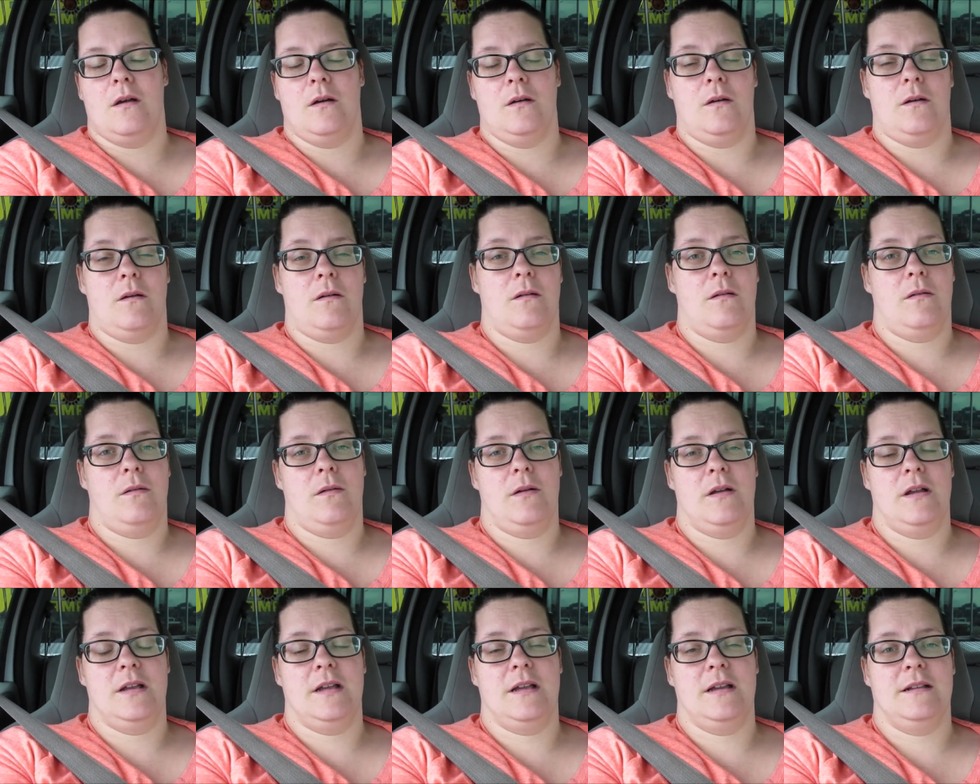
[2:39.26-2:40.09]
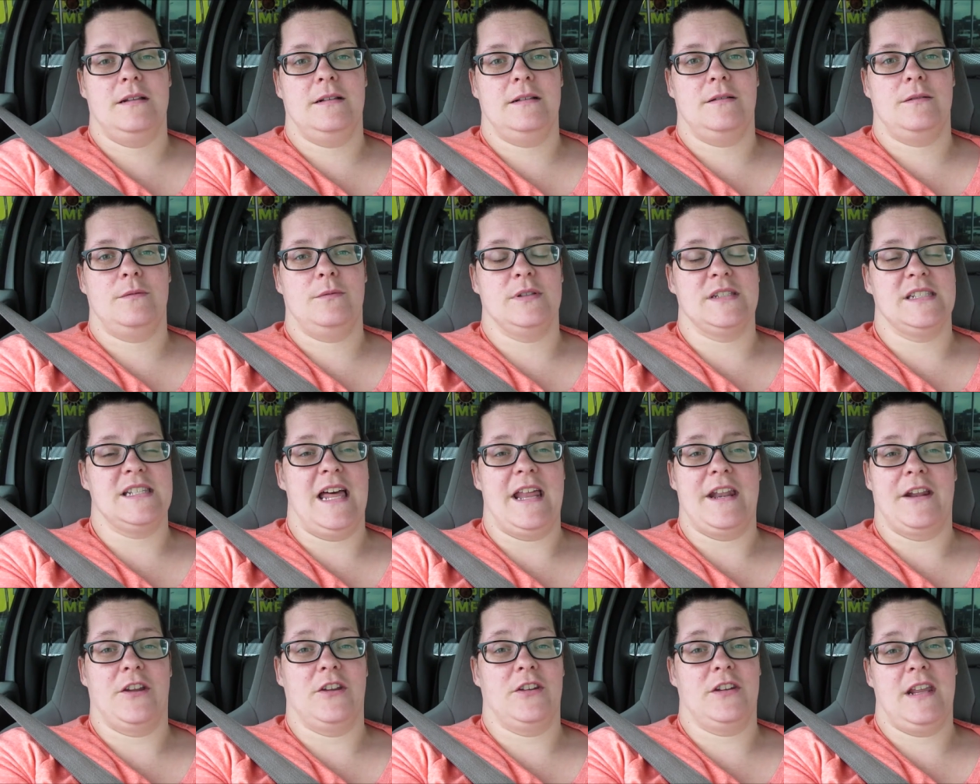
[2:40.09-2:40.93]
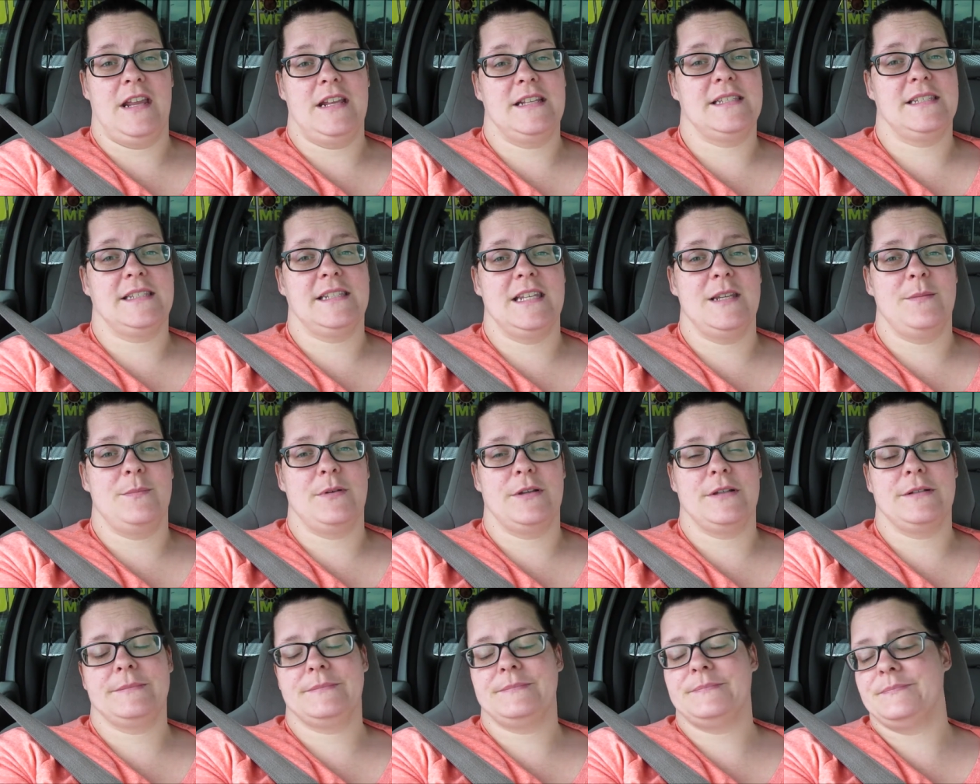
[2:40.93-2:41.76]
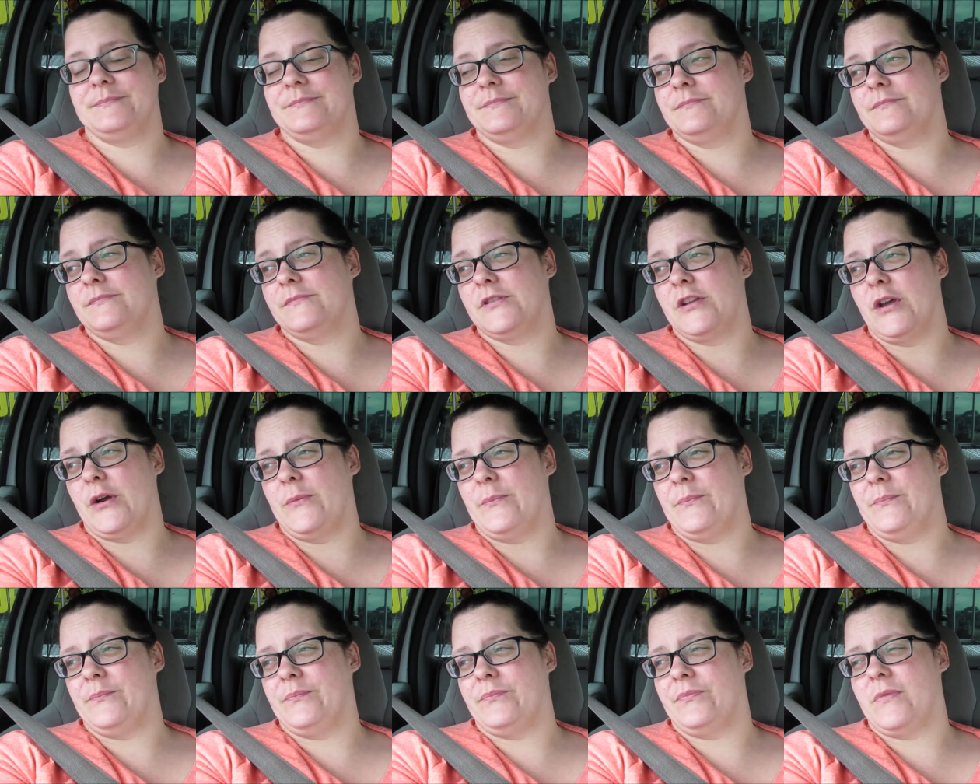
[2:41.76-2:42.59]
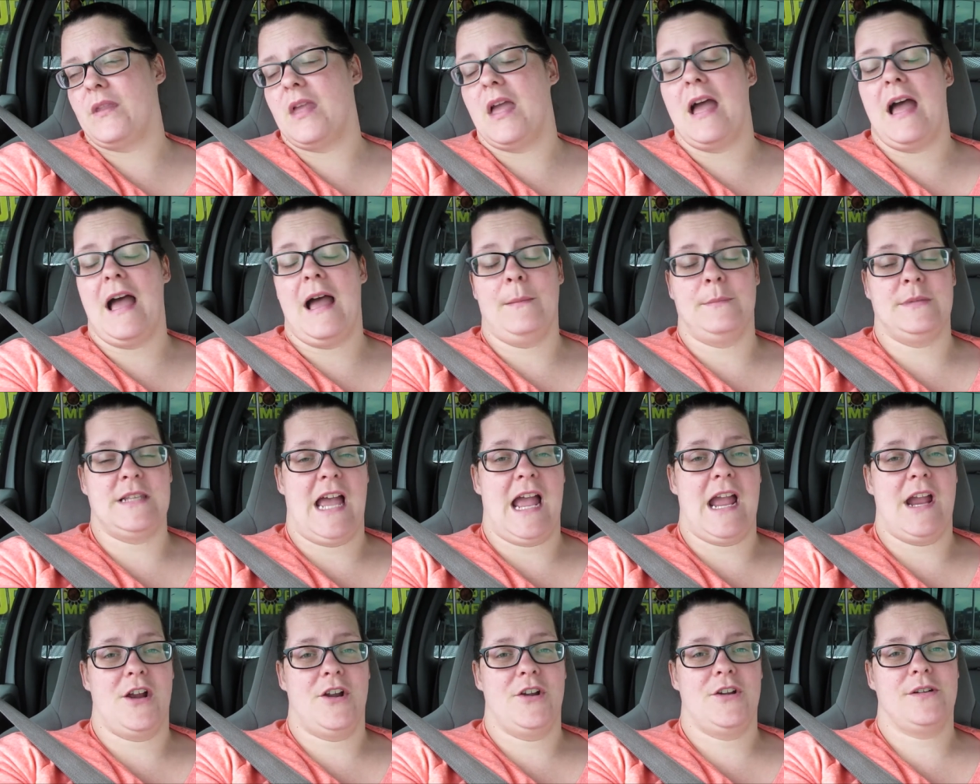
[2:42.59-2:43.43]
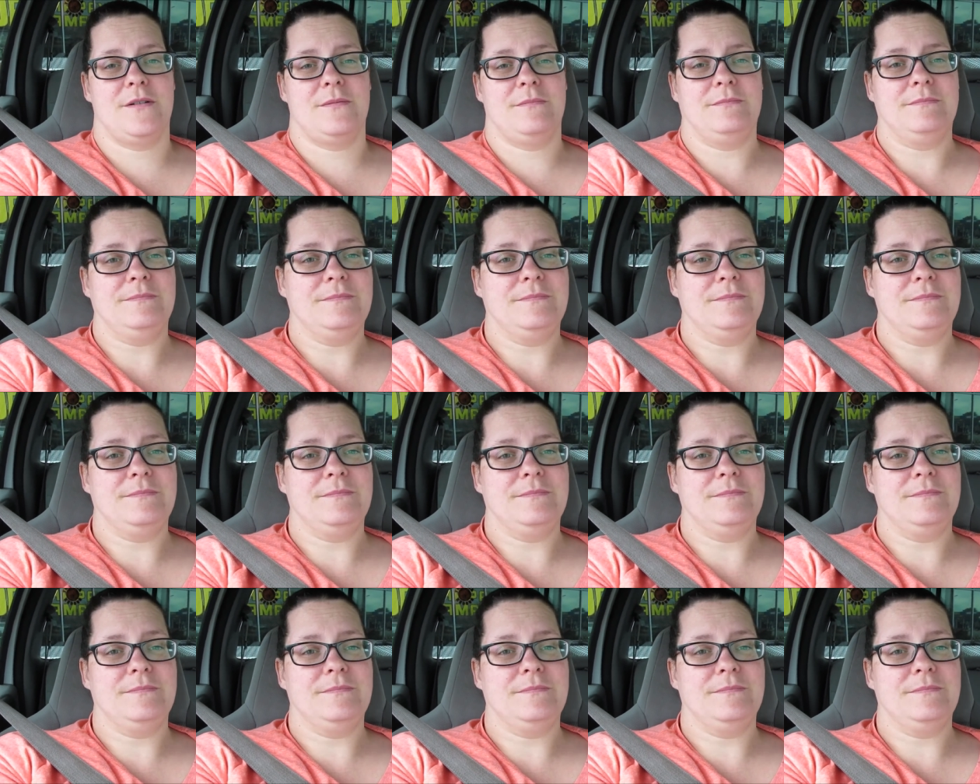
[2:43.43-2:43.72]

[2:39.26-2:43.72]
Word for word: oh, was not a good night's sleep. So I'm tired.